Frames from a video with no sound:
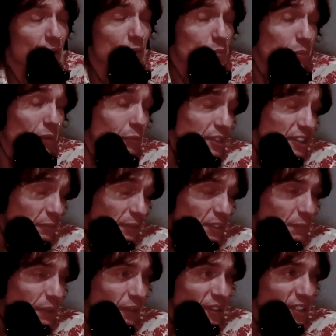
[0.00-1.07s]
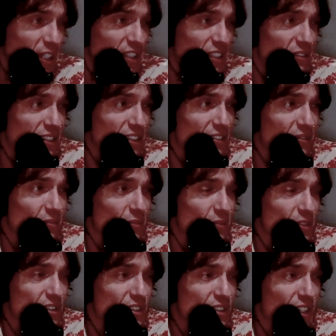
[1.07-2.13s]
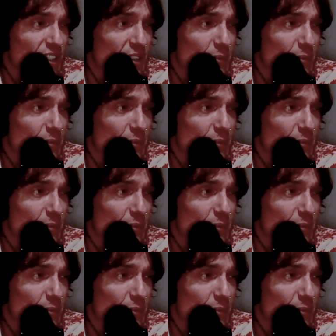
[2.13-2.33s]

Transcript: probably some experimentation in slightly